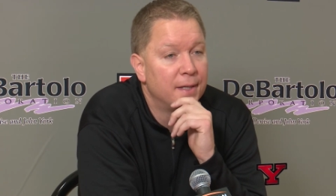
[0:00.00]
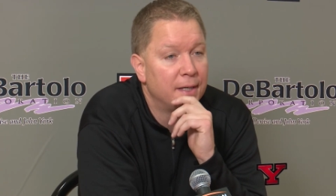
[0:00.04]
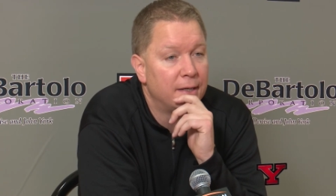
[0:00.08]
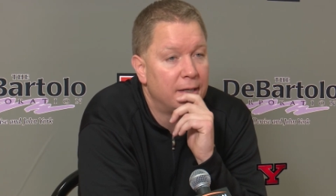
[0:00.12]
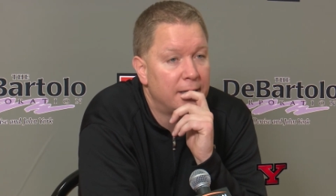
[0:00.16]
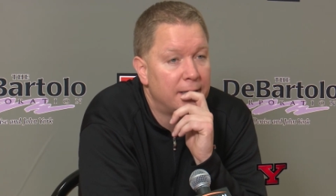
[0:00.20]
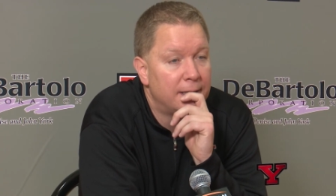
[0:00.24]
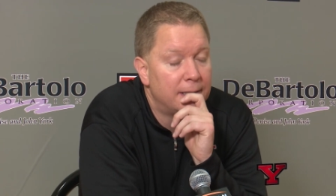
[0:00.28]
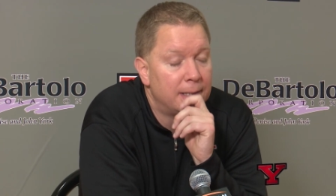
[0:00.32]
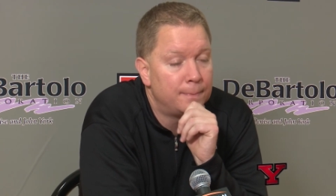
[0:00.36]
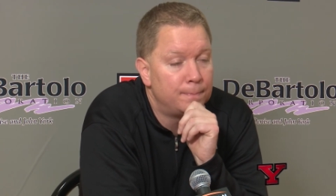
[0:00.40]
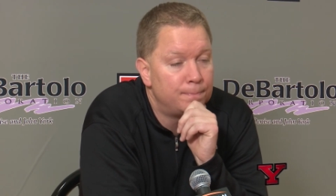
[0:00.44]

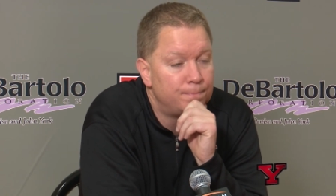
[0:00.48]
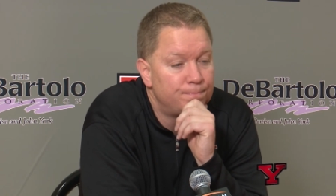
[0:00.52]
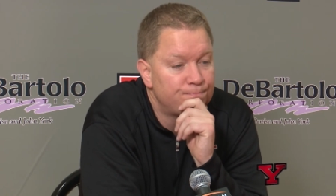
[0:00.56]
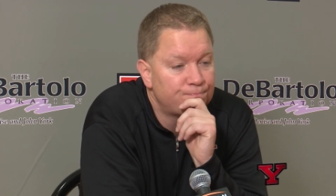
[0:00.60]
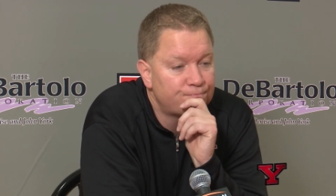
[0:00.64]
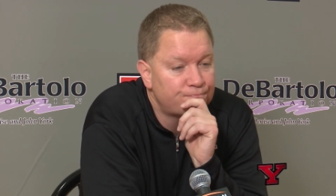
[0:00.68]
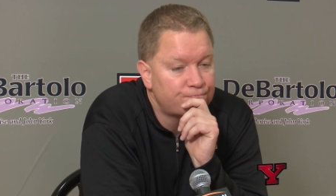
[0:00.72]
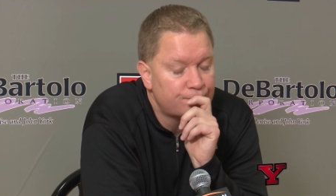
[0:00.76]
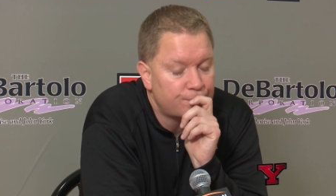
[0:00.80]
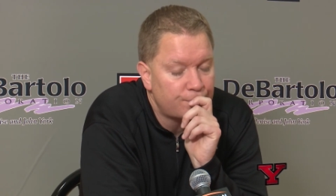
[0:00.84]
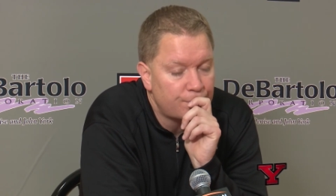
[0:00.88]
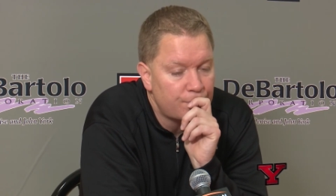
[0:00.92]
Um,
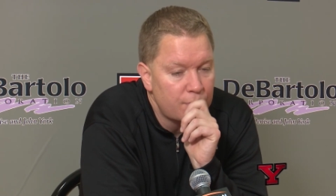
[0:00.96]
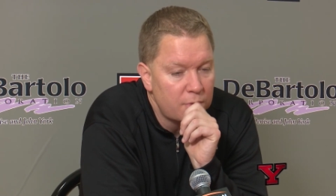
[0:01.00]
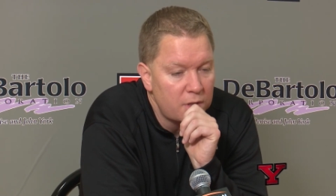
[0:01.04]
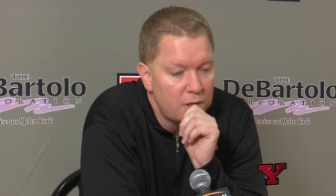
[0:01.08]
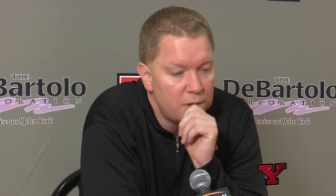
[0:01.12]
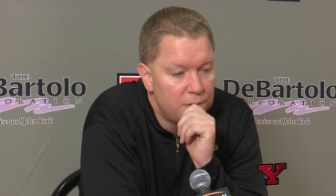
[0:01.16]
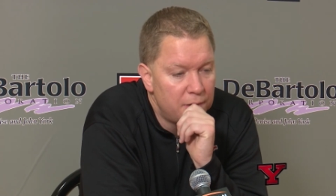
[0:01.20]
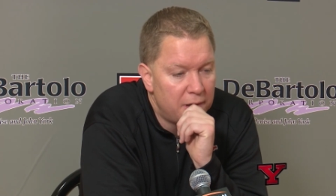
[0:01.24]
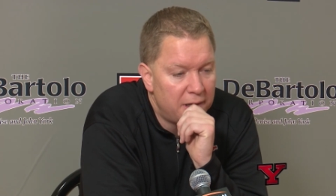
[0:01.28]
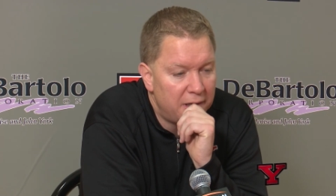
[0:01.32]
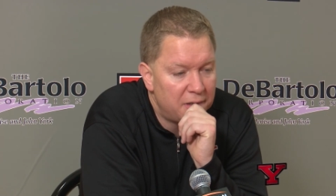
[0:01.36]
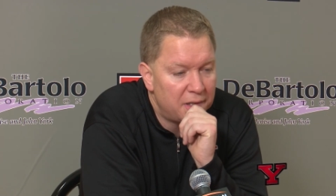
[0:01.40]

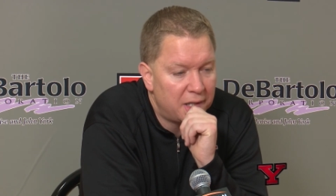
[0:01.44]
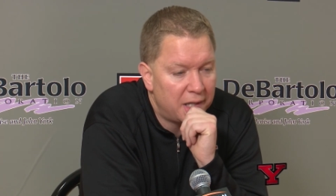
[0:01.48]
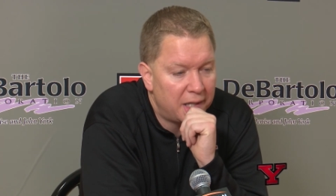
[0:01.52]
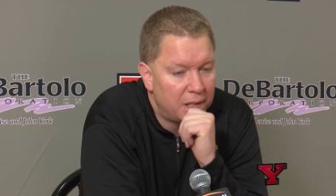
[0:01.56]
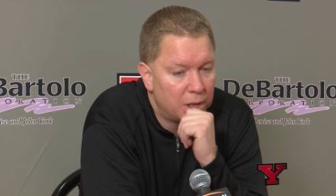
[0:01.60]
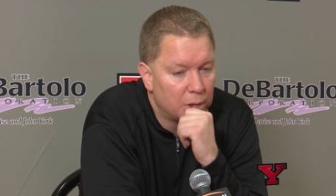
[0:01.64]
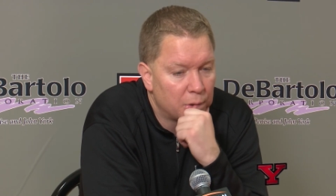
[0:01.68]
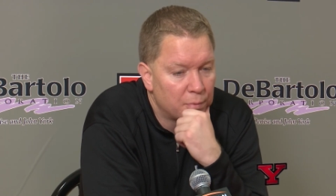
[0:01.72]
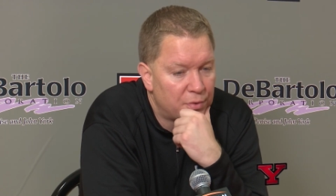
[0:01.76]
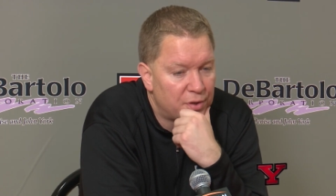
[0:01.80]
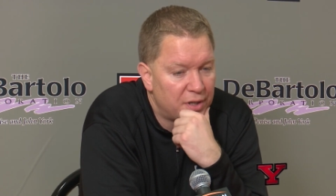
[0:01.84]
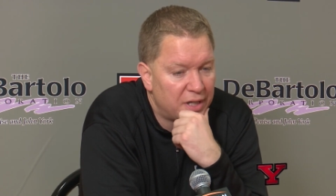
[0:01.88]
they they
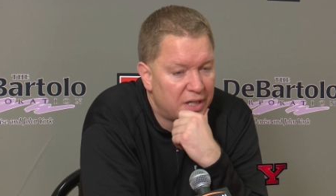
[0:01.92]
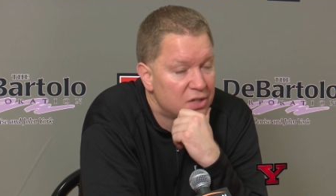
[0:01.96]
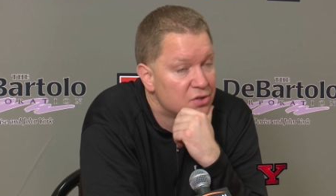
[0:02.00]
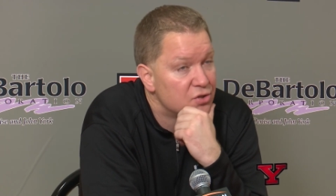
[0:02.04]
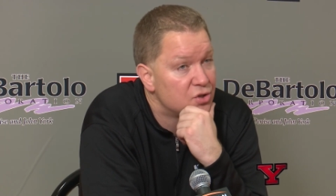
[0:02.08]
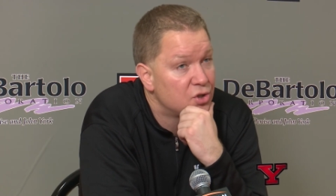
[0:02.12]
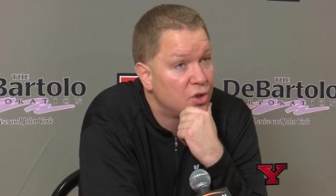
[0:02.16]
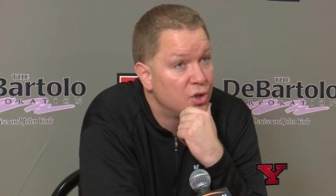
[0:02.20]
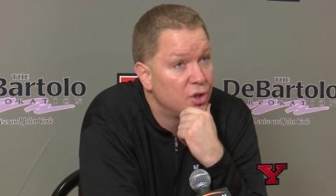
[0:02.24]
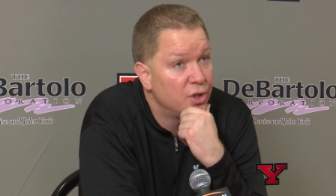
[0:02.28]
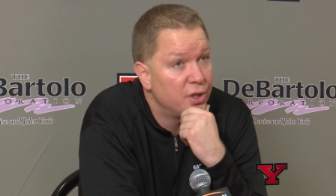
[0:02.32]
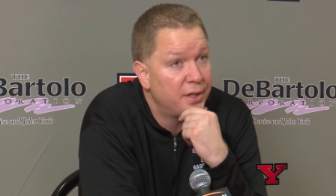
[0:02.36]
don't think
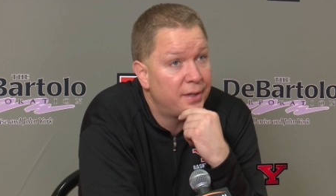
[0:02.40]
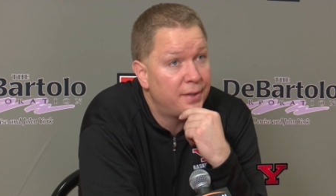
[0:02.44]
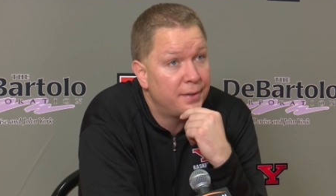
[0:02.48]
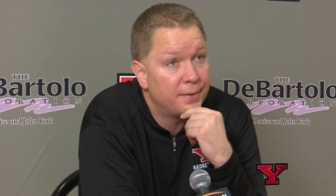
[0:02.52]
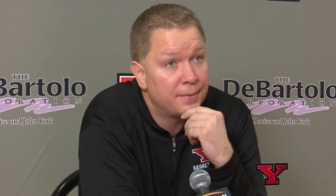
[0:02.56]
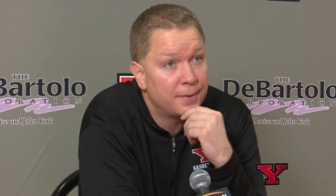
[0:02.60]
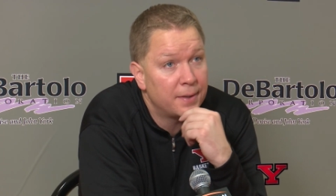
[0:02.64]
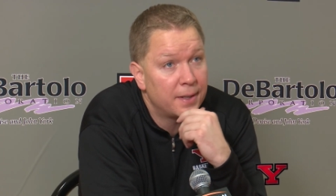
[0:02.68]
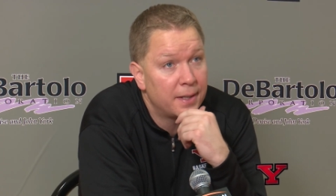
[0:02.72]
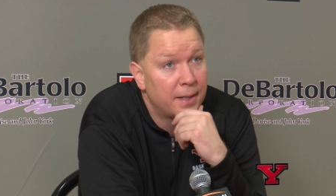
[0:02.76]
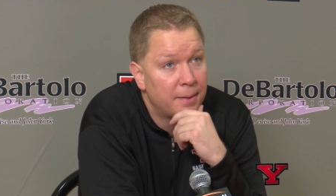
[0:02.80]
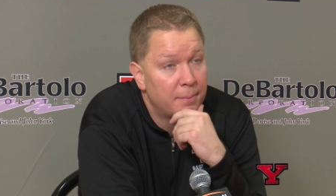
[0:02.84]
it's good.
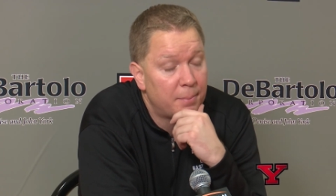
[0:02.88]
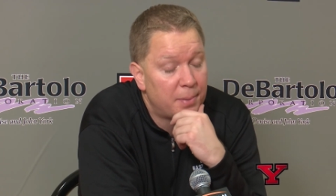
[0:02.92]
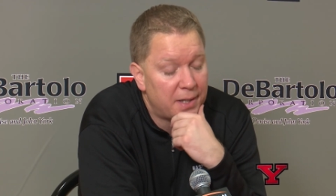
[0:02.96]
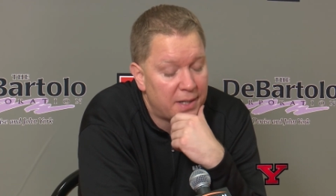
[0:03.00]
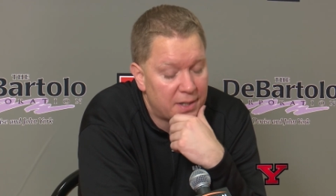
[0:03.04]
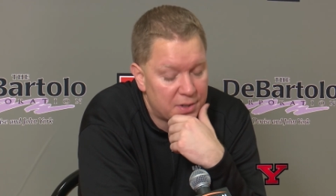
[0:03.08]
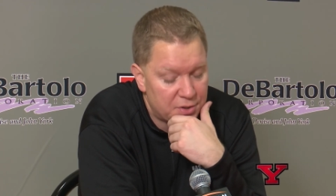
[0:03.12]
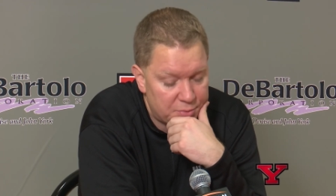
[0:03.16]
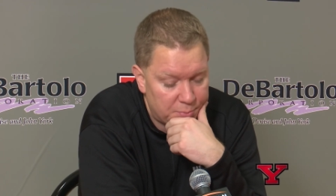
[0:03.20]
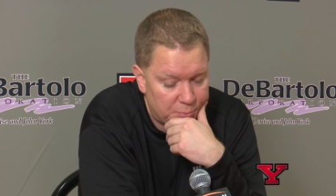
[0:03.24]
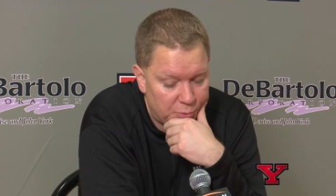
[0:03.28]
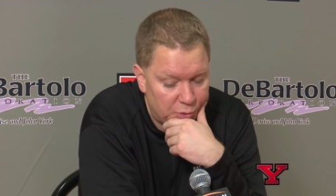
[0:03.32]
Uh,
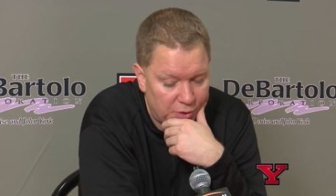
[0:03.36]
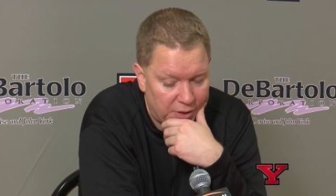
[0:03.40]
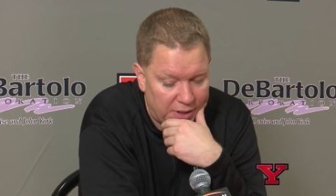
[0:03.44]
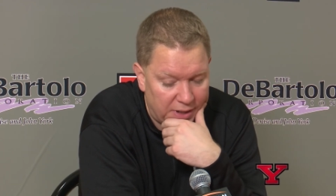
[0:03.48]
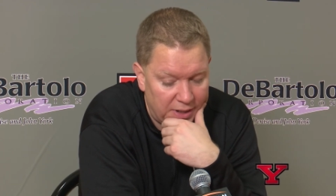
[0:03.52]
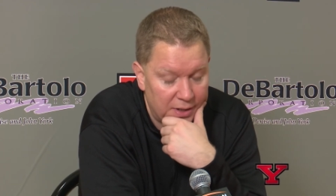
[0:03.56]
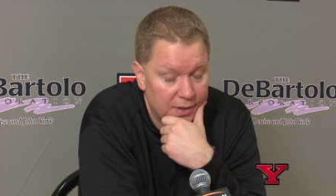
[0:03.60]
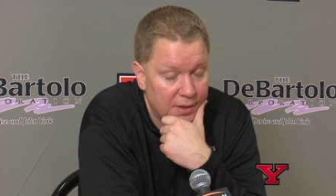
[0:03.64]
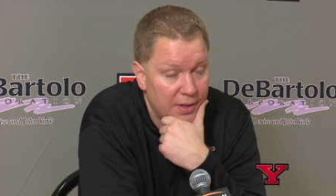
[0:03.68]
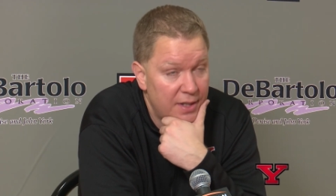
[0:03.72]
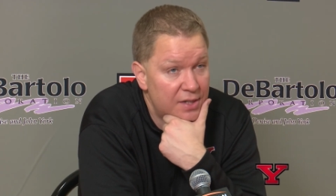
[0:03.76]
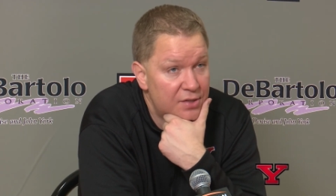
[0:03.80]
possible
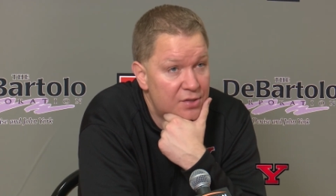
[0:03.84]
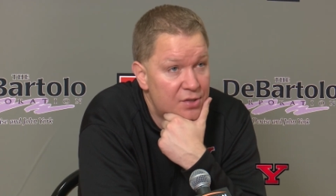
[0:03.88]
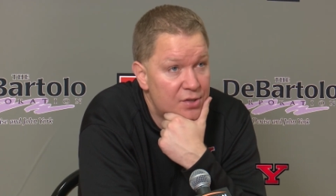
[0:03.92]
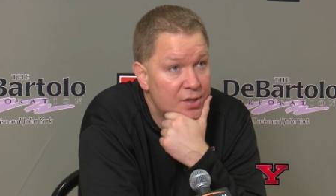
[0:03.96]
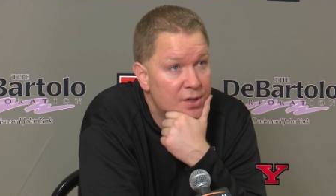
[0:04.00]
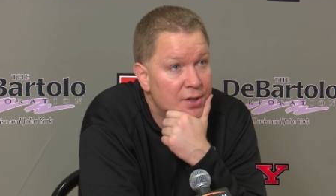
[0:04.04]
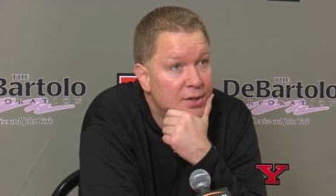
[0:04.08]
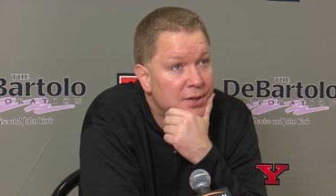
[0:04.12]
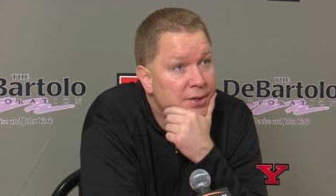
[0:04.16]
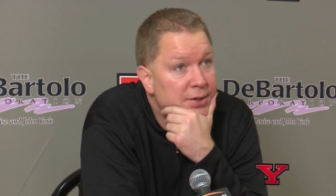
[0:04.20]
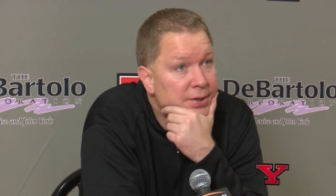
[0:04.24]
Achilles.